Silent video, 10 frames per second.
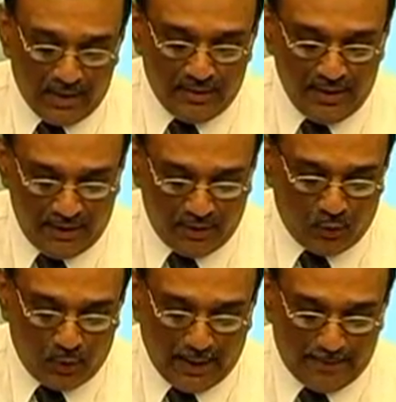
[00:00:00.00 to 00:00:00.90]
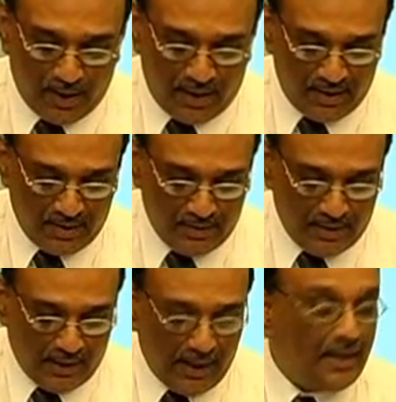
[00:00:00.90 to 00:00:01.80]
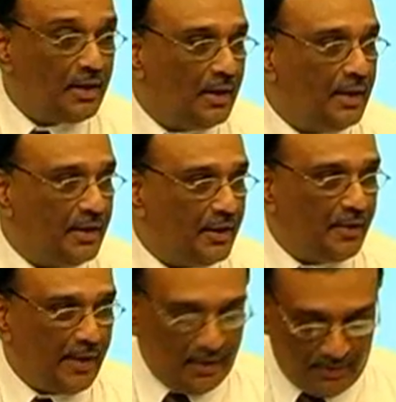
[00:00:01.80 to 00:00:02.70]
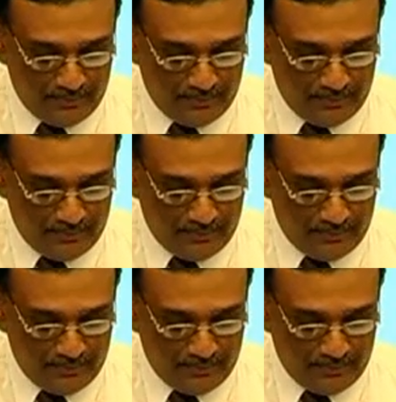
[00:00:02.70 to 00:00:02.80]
need to collaborate and integrate.